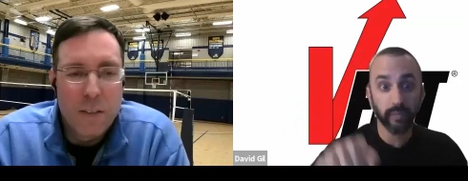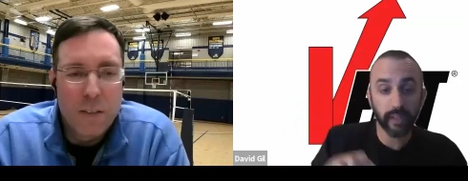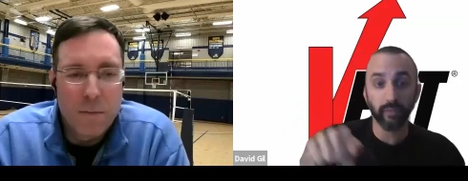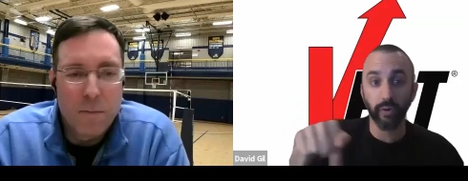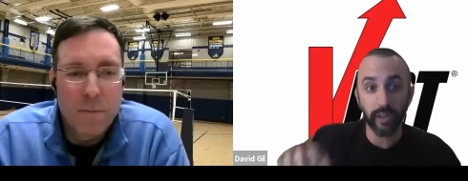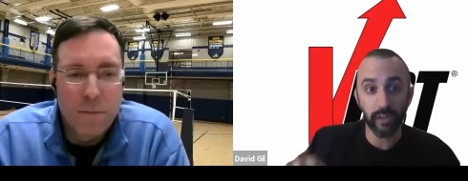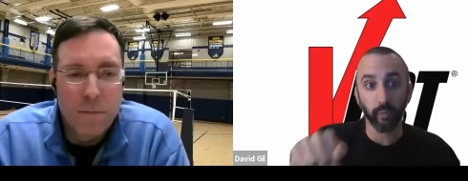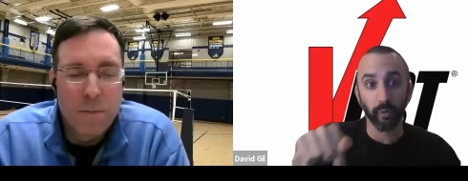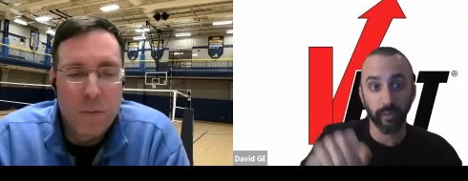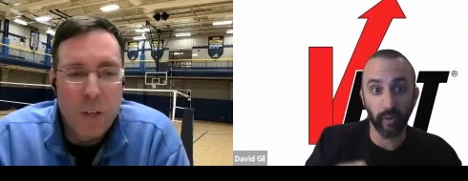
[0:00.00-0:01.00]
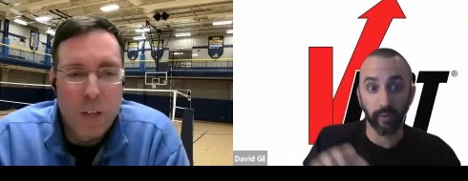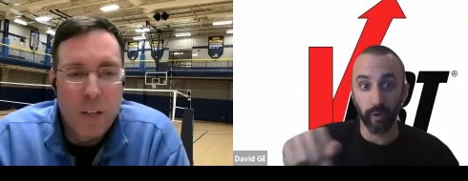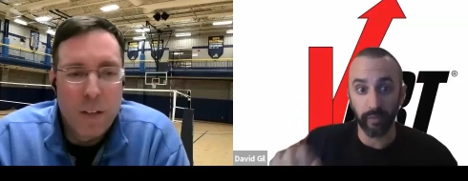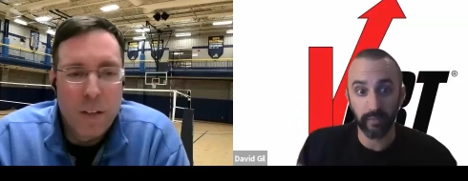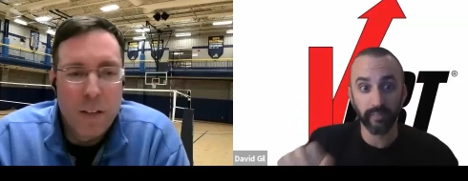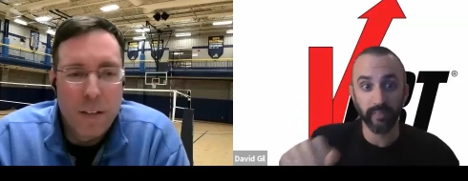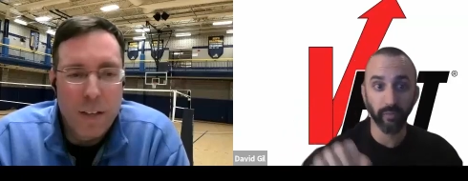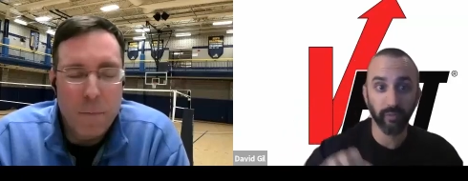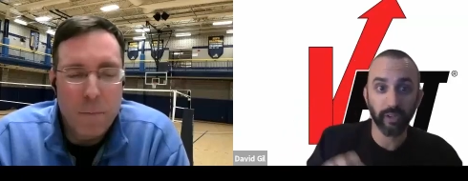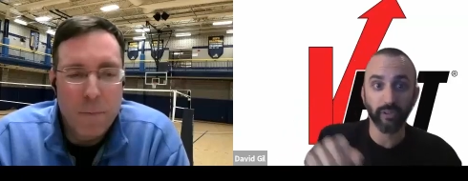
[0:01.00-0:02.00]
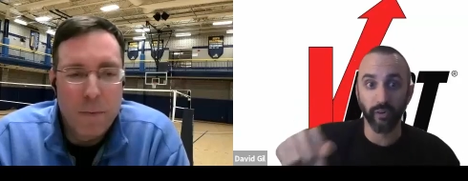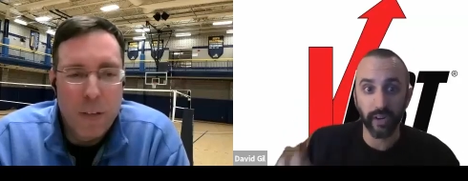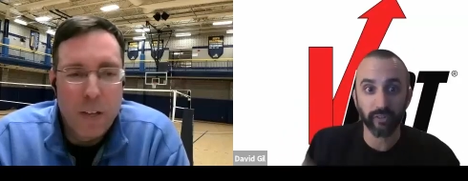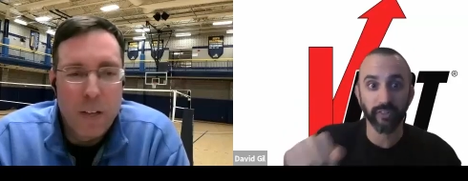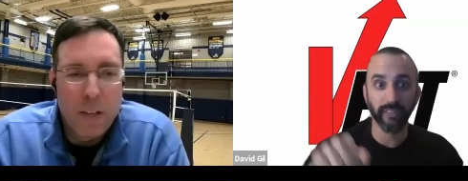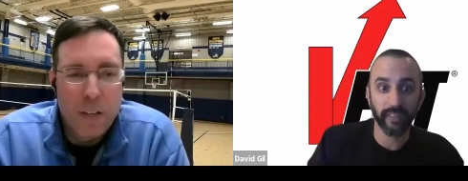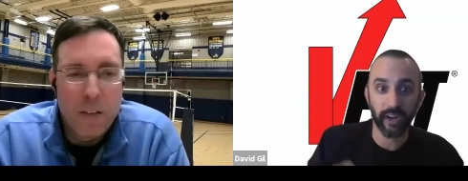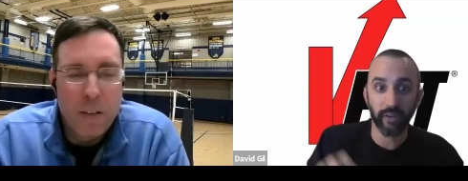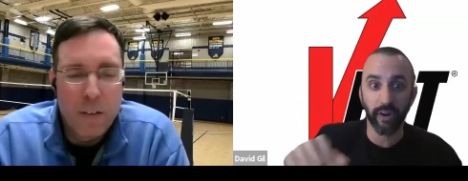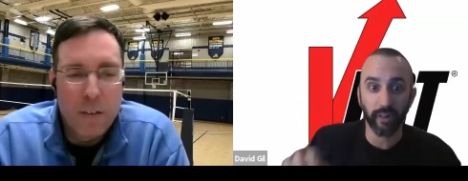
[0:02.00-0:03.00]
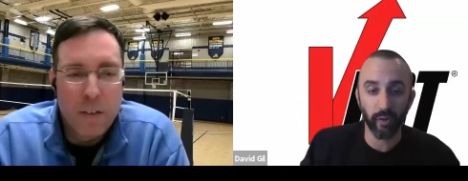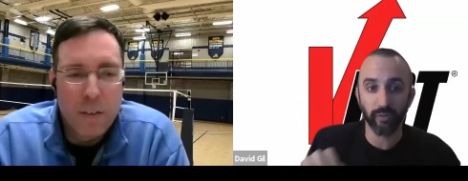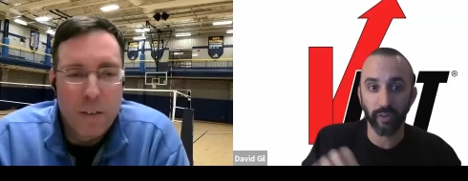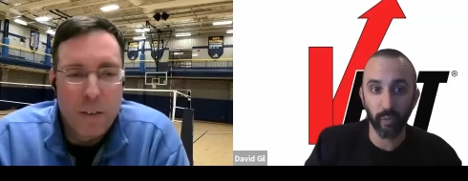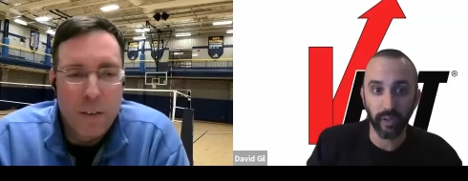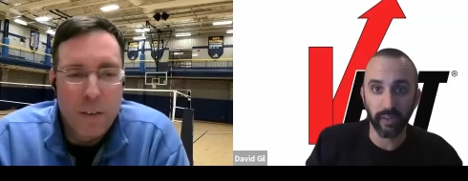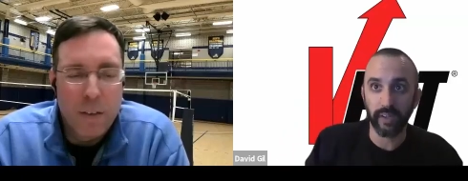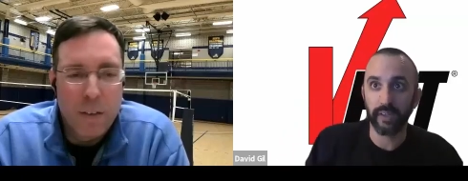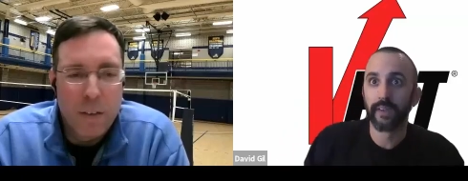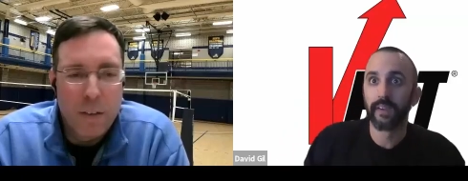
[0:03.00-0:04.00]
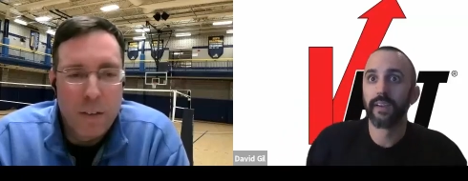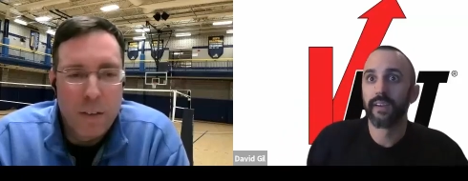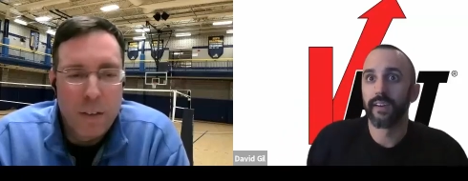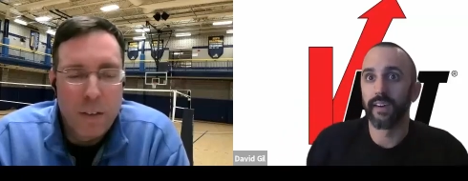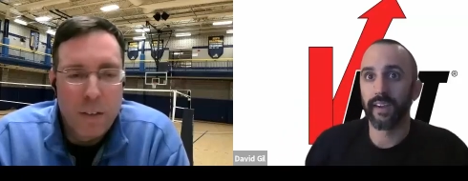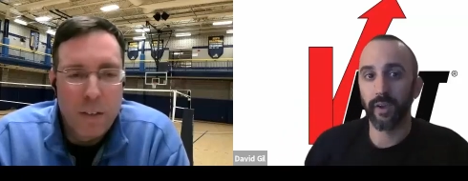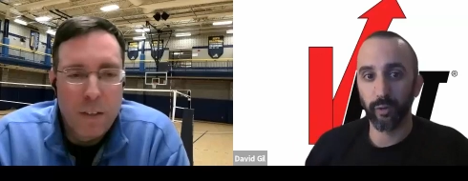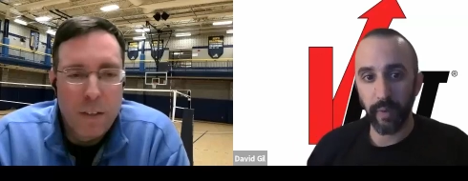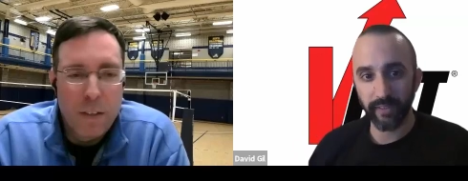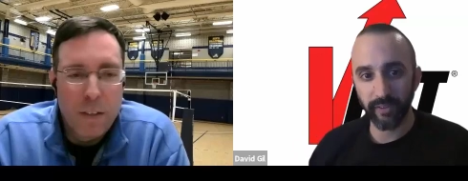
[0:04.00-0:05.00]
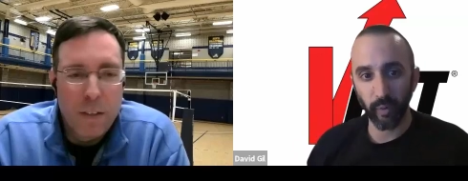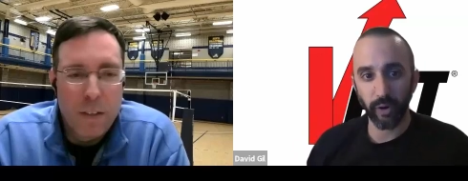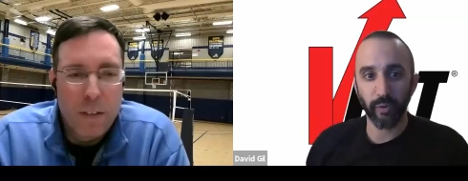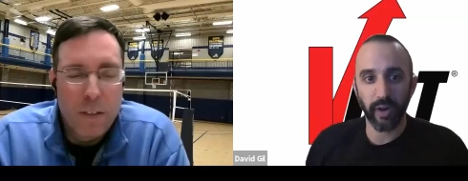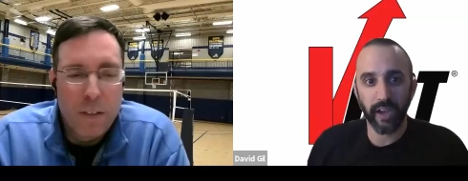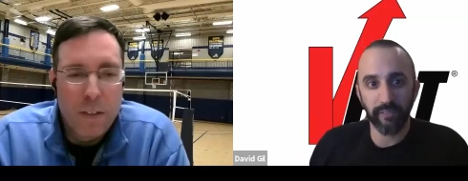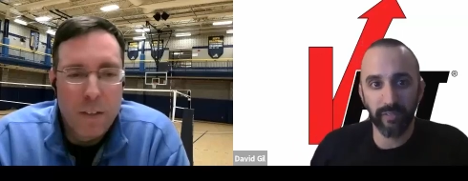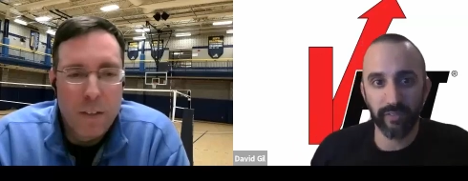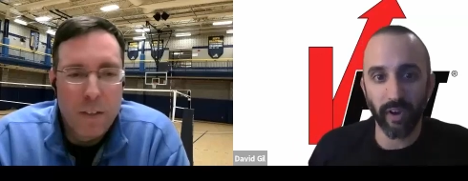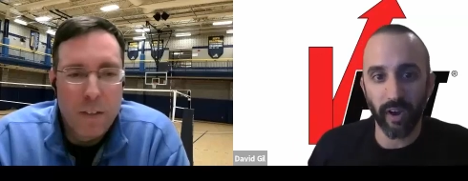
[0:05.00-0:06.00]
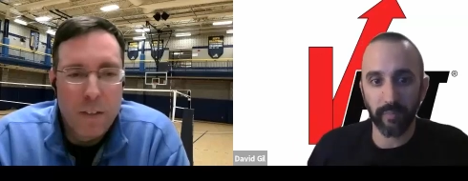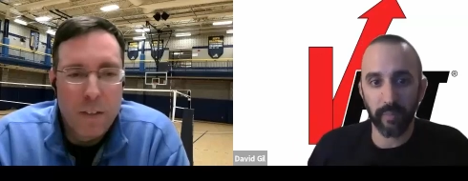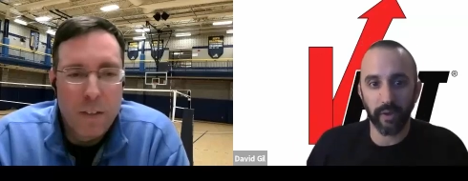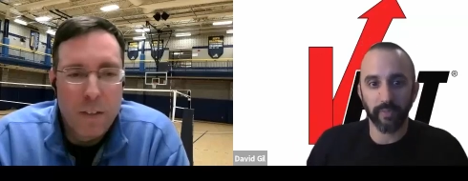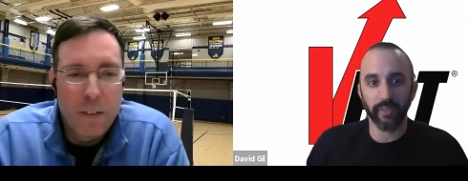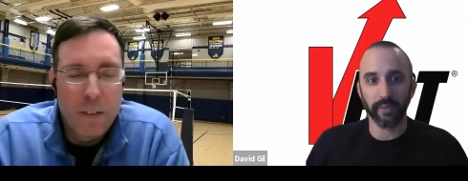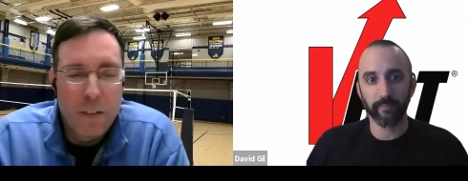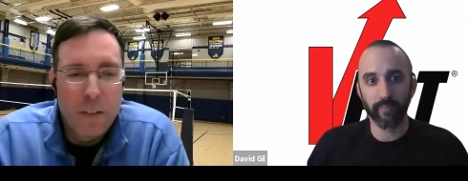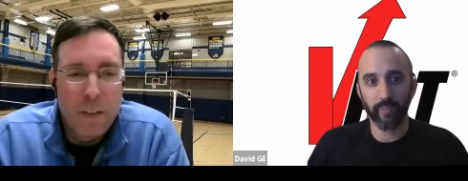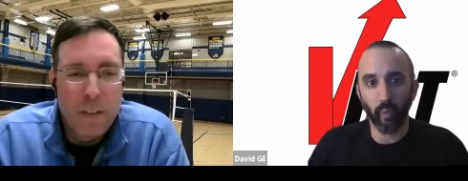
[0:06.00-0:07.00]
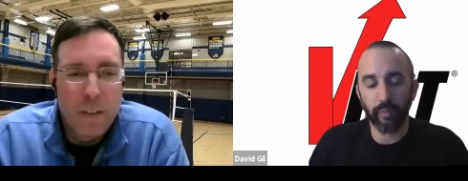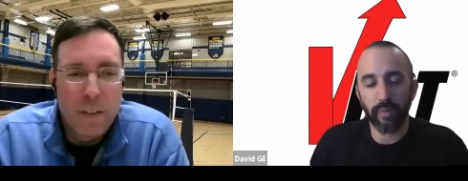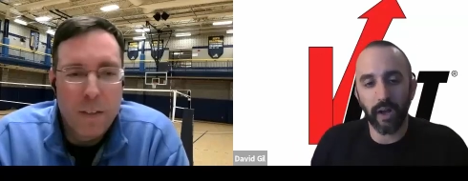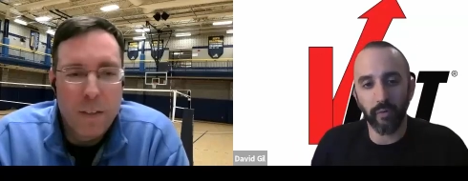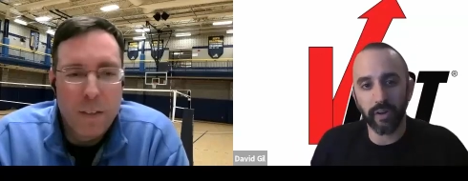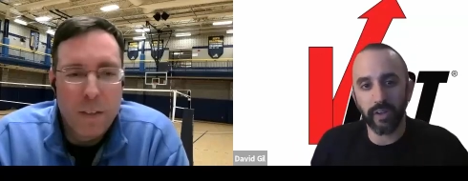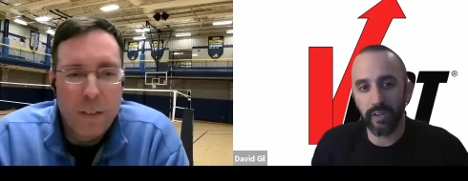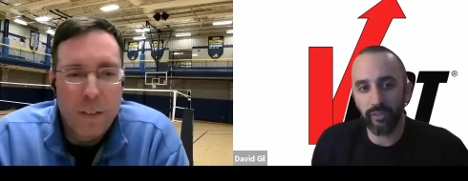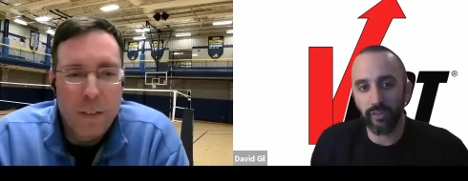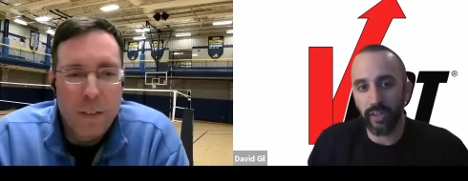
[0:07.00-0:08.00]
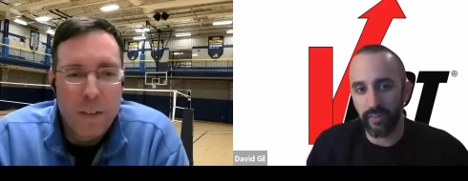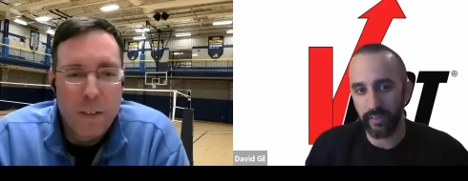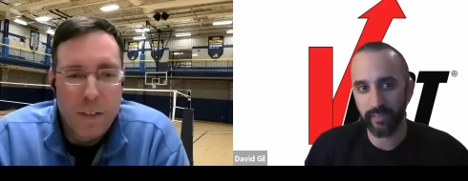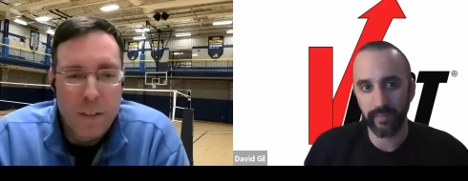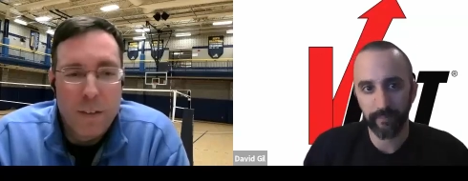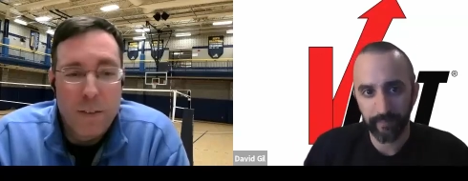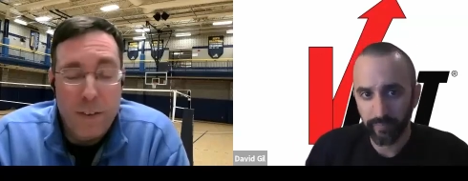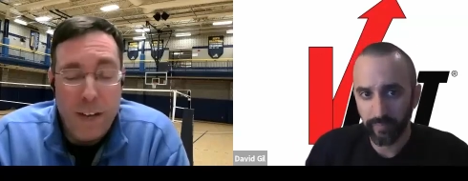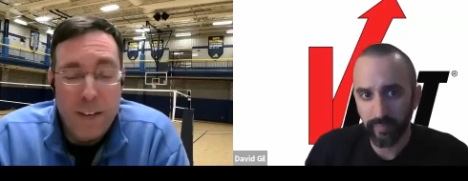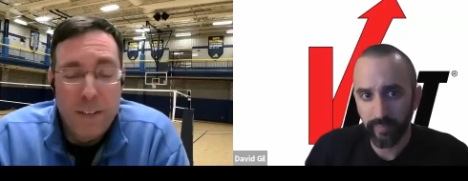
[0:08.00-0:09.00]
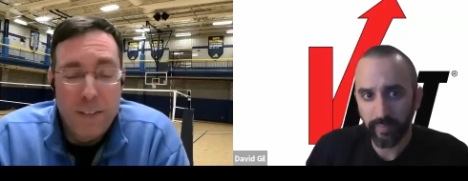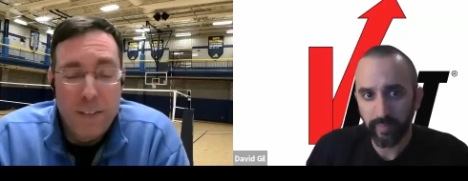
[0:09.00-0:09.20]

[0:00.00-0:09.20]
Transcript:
Speaker 1: That's great. Mm-hmm. more like volleyball. You know, change yep. of direction, getting ready to load a jump quickly uh, it goes back to when you and I talked about the one mile run conditioning test. Yeah.